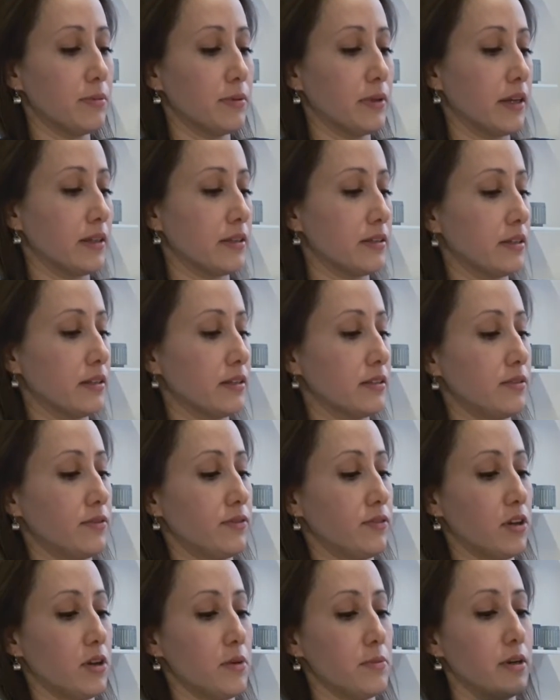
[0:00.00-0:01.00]
yet it's
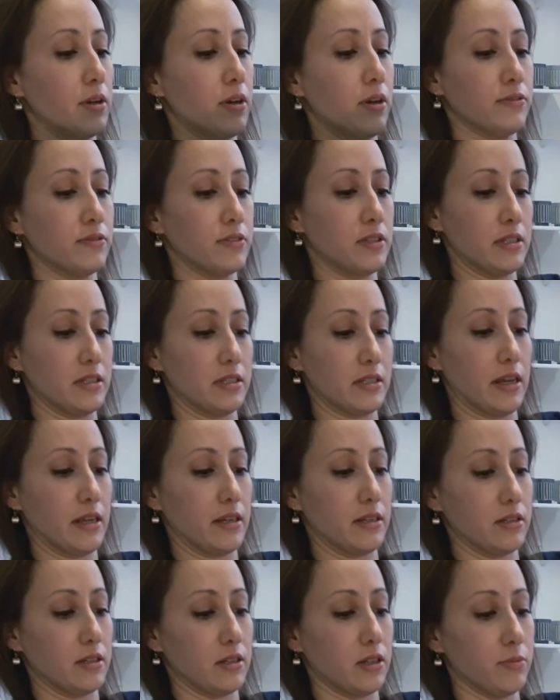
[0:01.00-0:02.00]
firm enough to
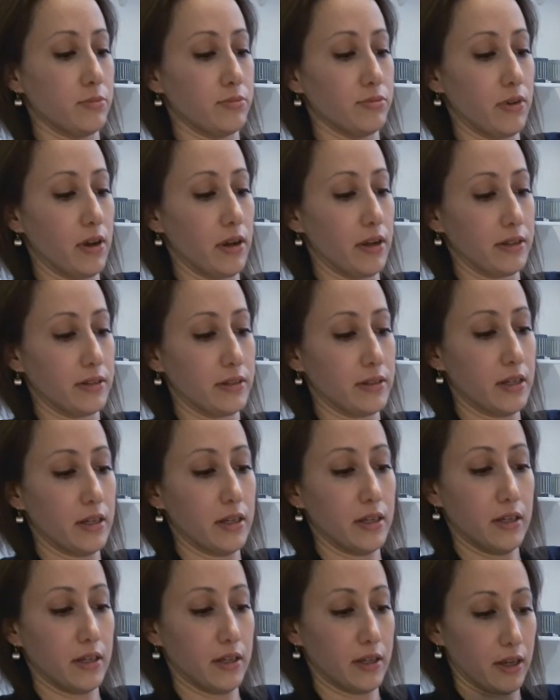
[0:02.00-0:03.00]
stand upright
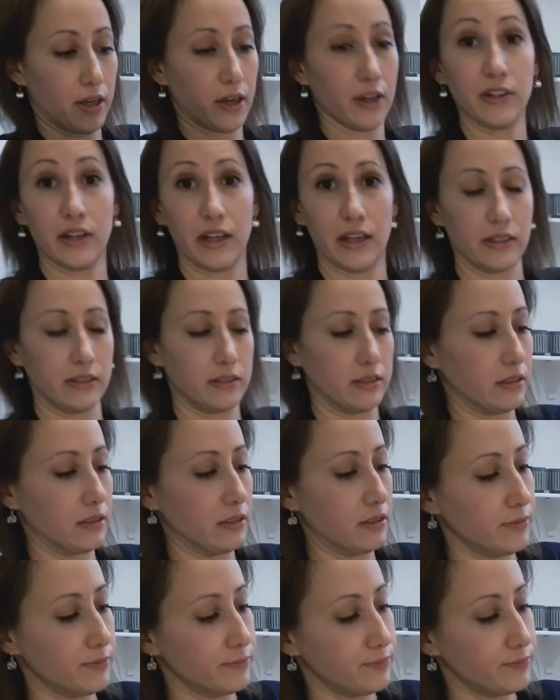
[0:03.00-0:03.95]
unaided.